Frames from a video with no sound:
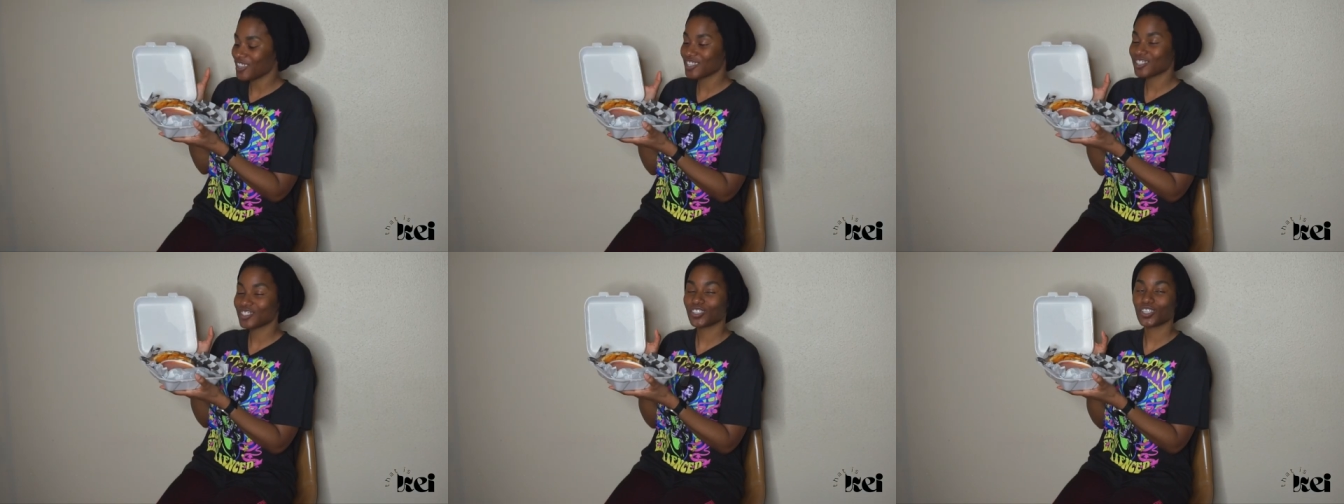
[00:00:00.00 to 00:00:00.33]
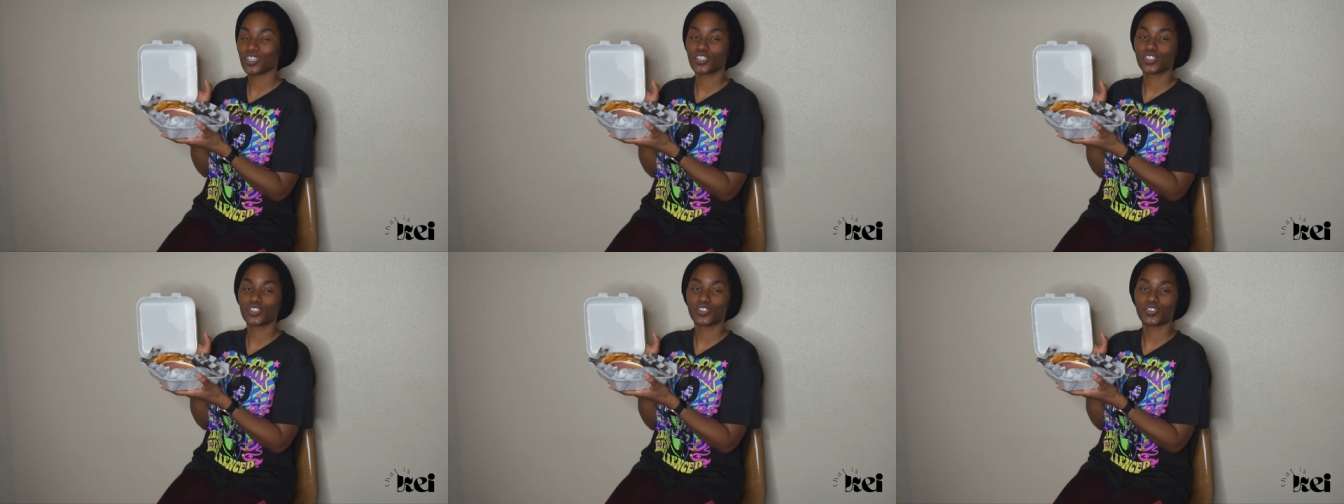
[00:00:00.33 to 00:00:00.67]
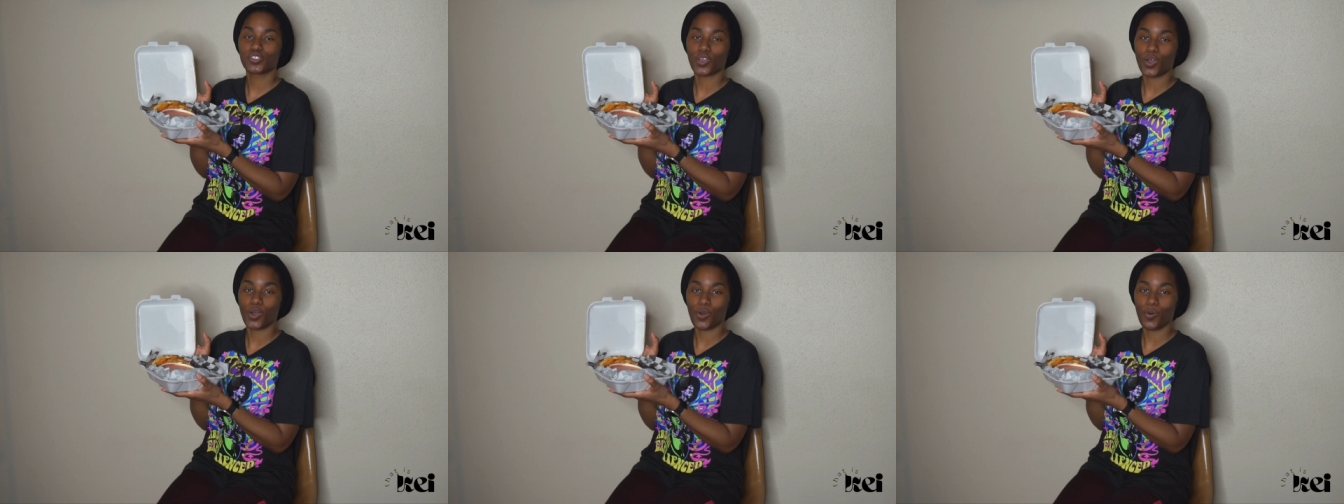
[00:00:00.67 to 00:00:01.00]
this looks
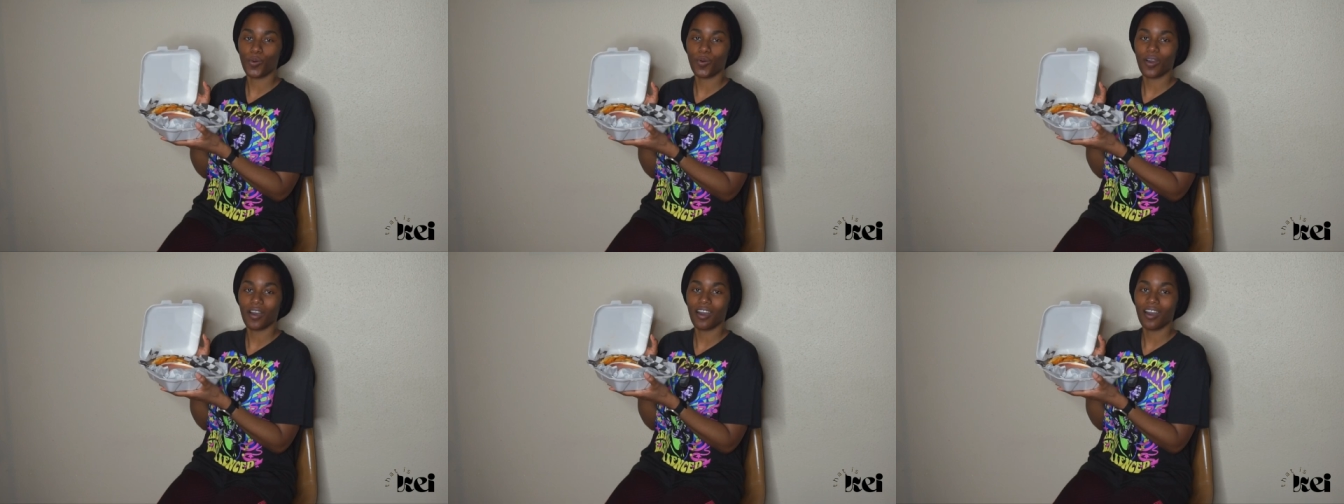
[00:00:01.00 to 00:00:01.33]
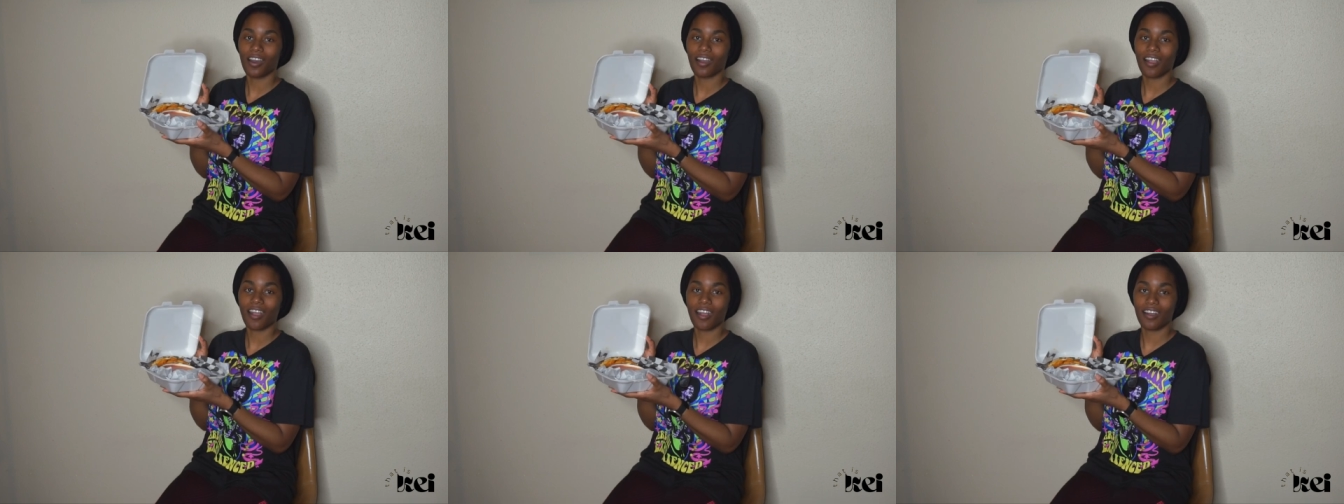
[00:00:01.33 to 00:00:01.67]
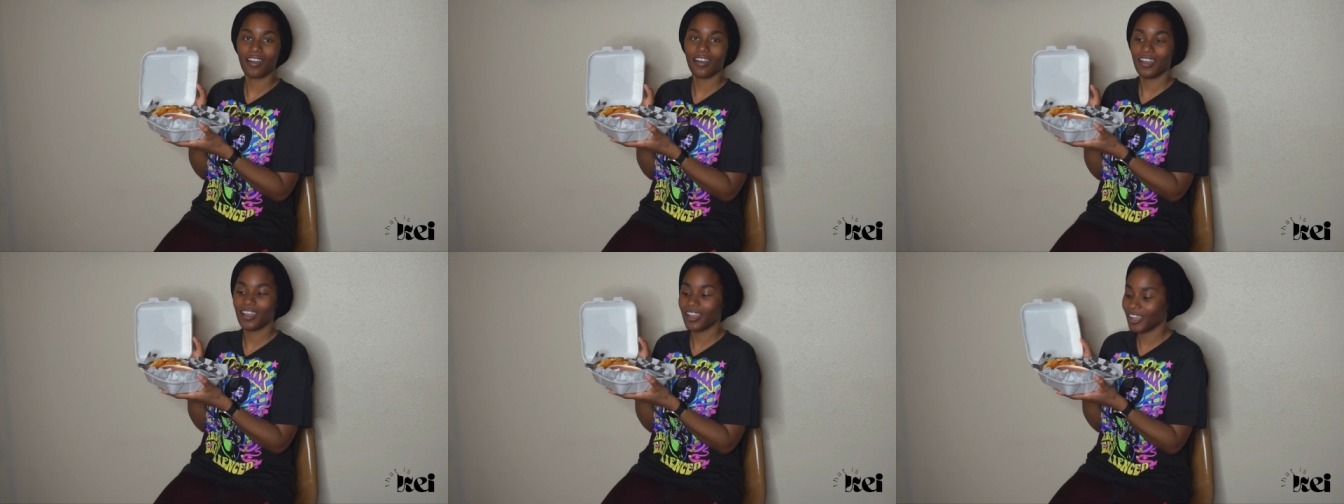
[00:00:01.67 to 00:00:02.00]
so
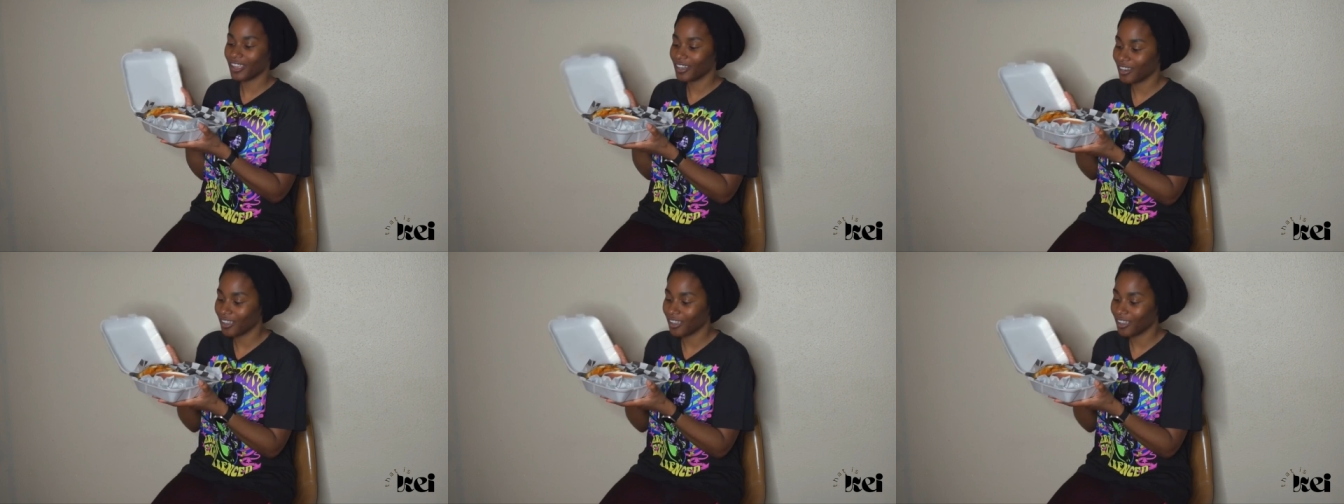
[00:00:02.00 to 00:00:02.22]
good.